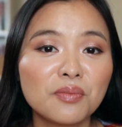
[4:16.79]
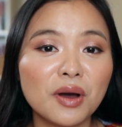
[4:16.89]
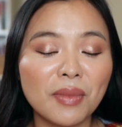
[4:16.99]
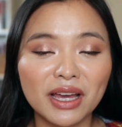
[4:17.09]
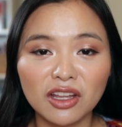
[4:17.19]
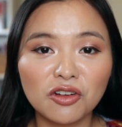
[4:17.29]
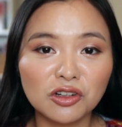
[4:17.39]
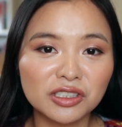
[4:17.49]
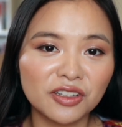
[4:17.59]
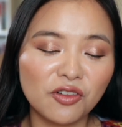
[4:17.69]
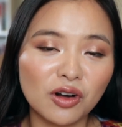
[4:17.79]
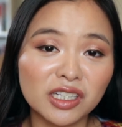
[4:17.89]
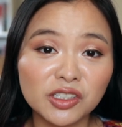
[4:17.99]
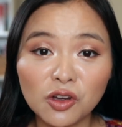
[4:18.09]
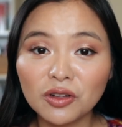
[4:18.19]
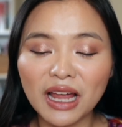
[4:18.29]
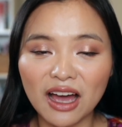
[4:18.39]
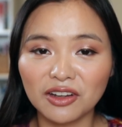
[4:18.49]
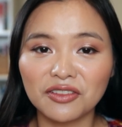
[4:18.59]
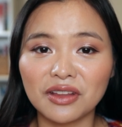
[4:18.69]
but my local Sephora sold
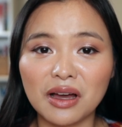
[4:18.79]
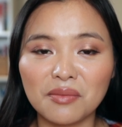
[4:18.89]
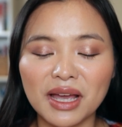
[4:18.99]
out of them,